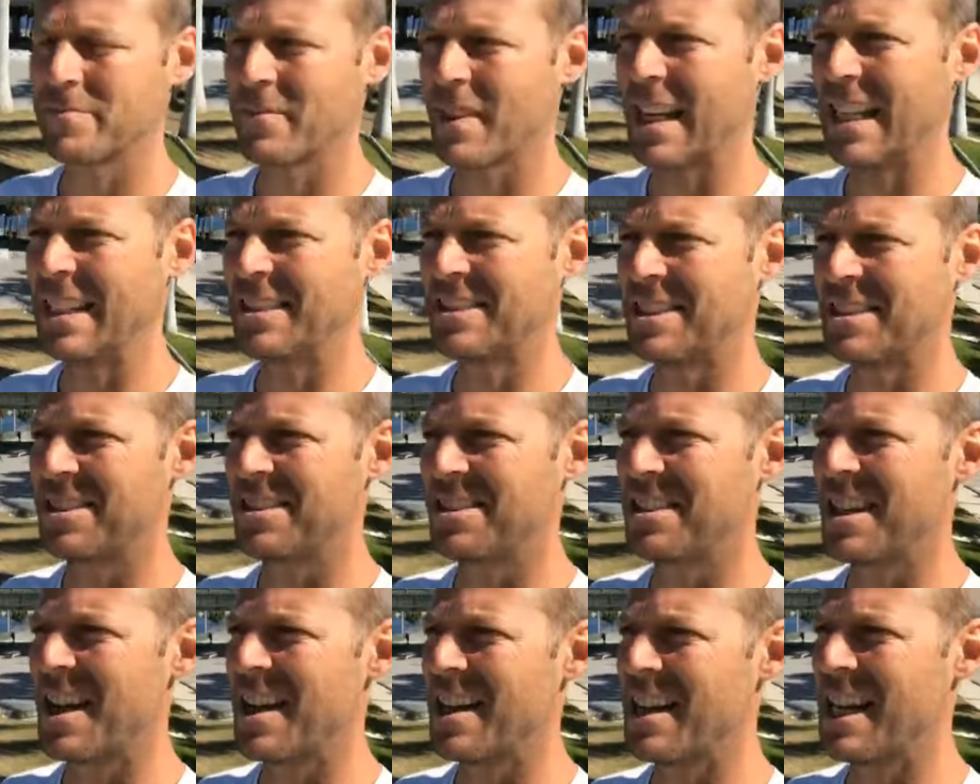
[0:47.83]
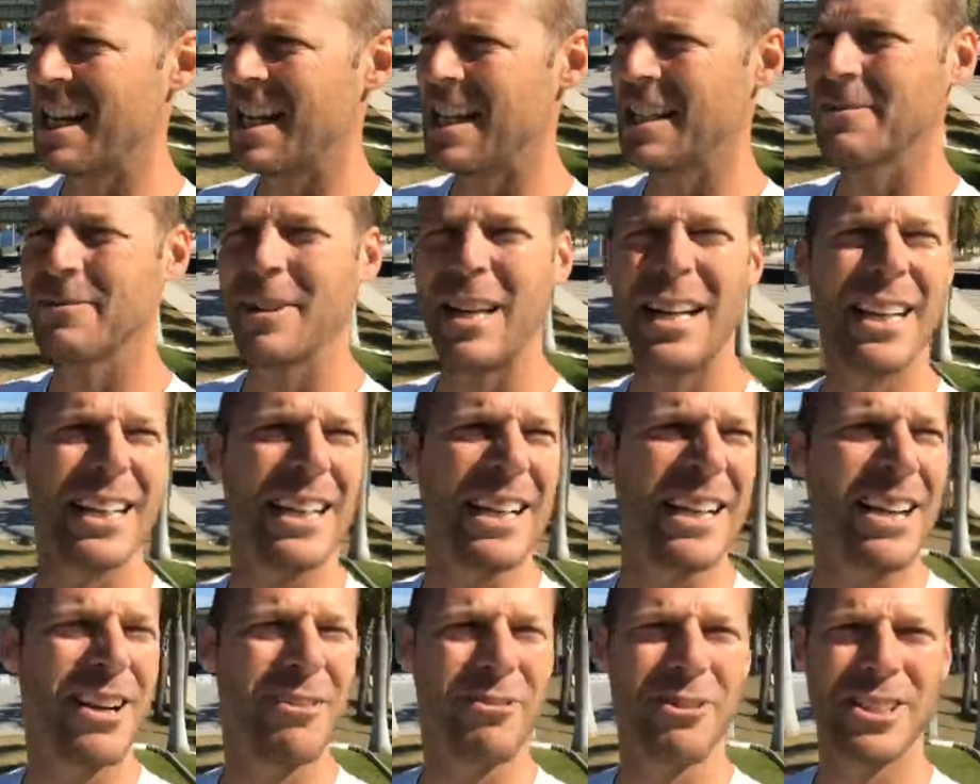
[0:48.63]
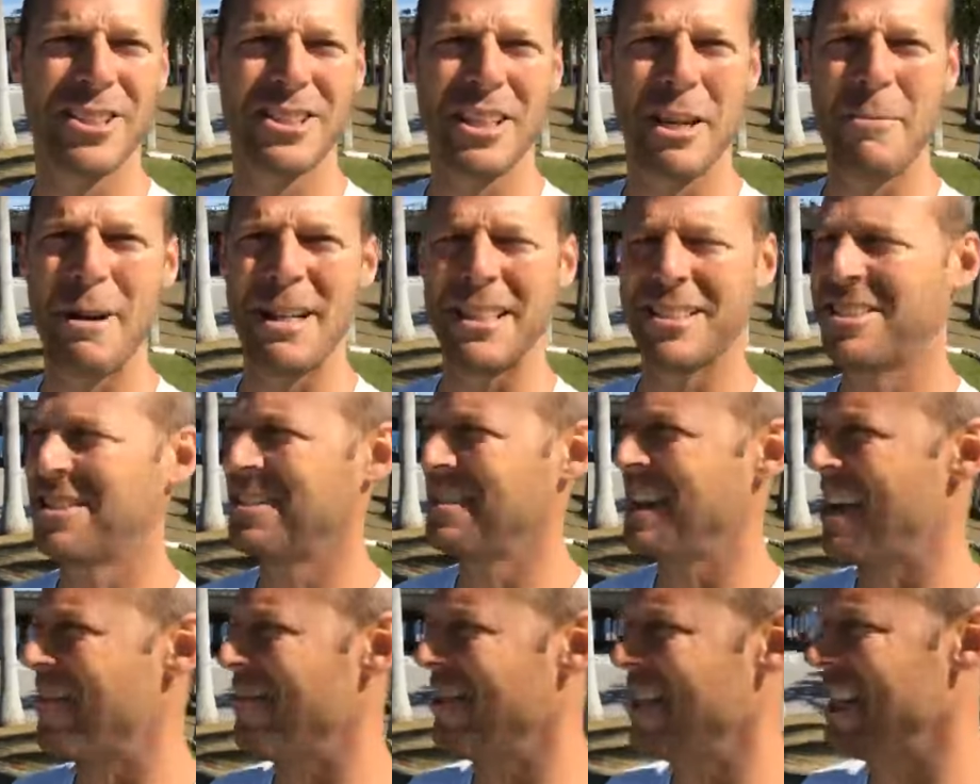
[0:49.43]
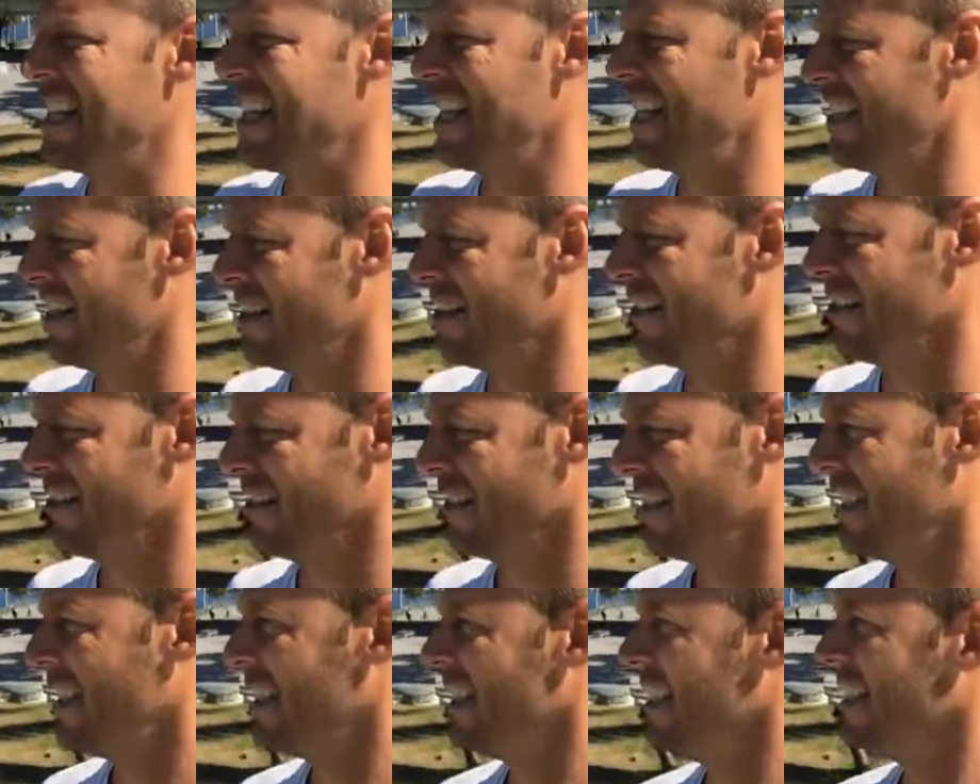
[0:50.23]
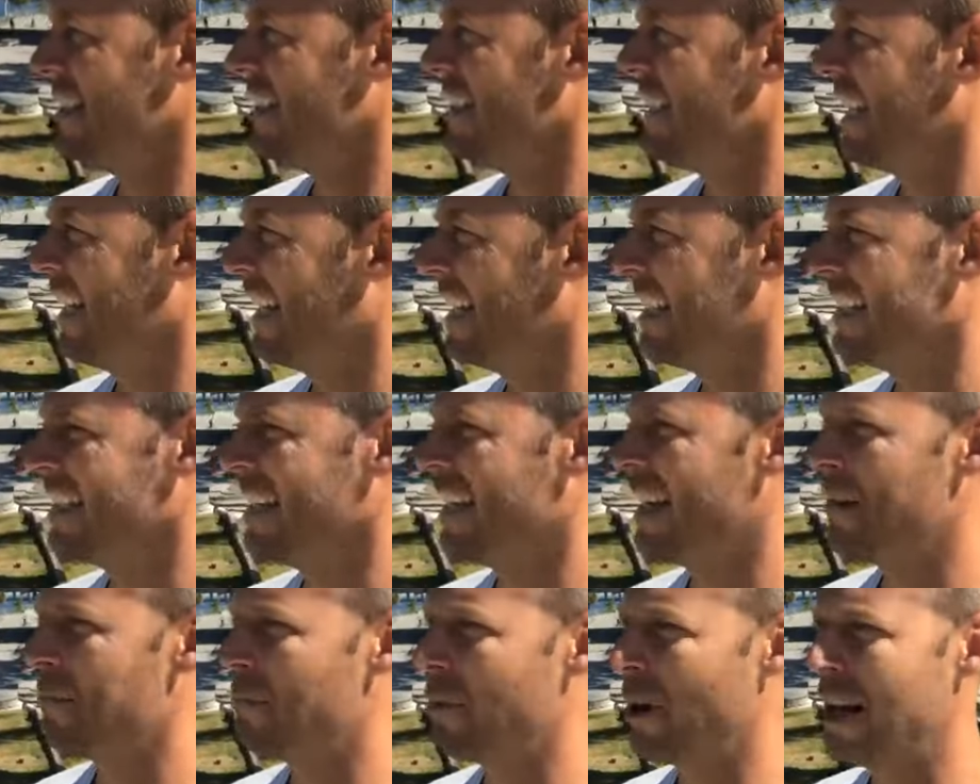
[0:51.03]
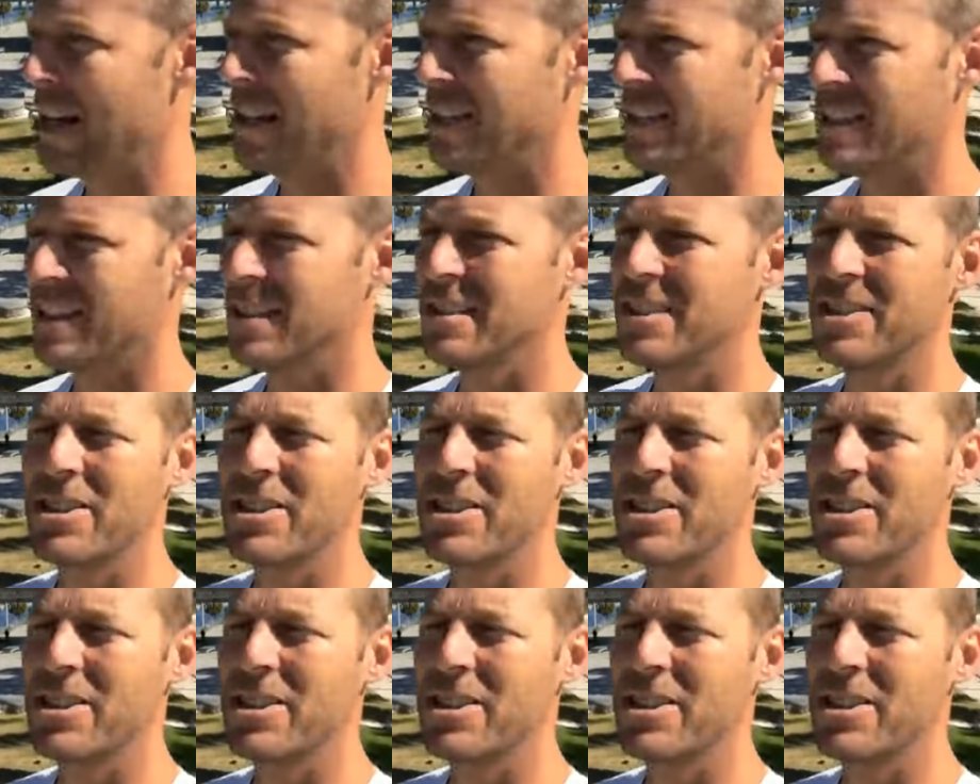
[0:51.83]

It's a sunny, I don't know, I want to say about 70 here in Bradenton.